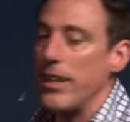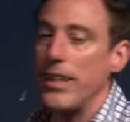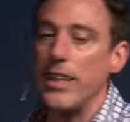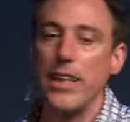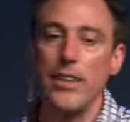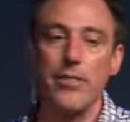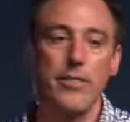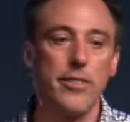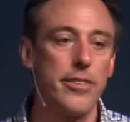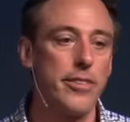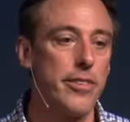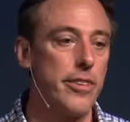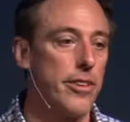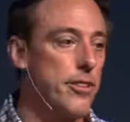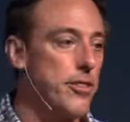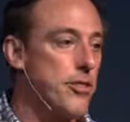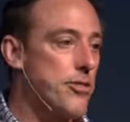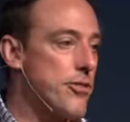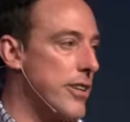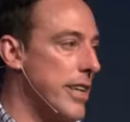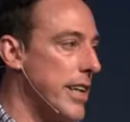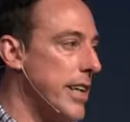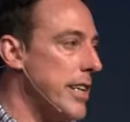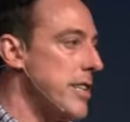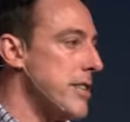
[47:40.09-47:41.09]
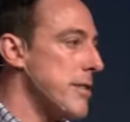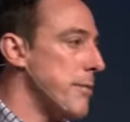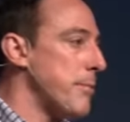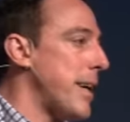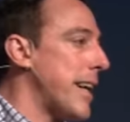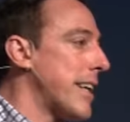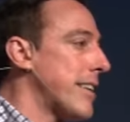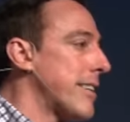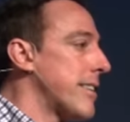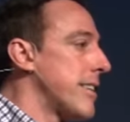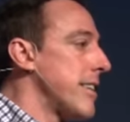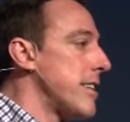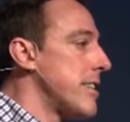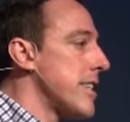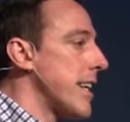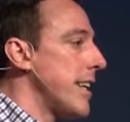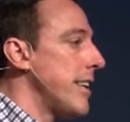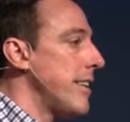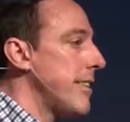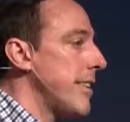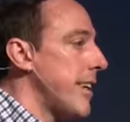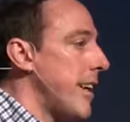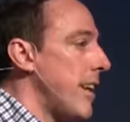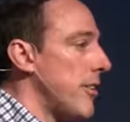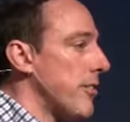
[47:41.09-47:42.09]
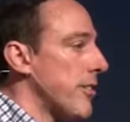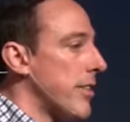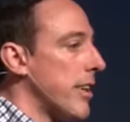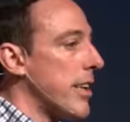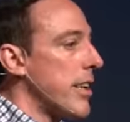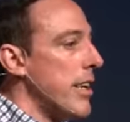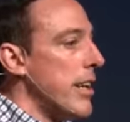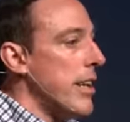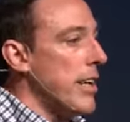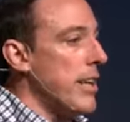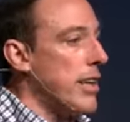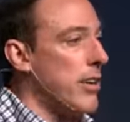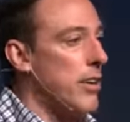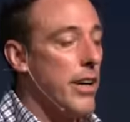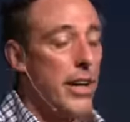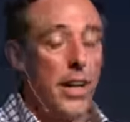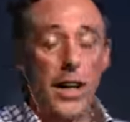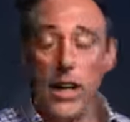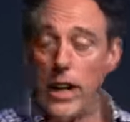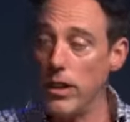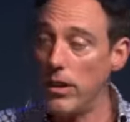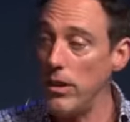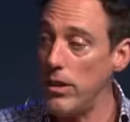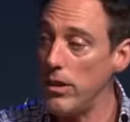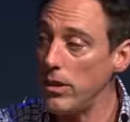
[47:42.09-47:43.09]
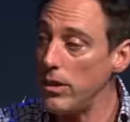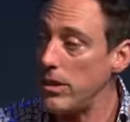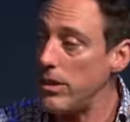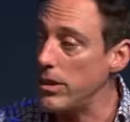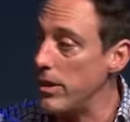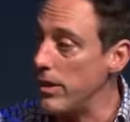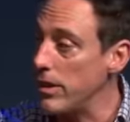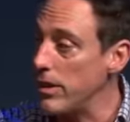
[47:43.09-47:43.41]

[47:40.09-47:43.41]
He gives this illustration back to the Gentiles, like, you know, hey, look,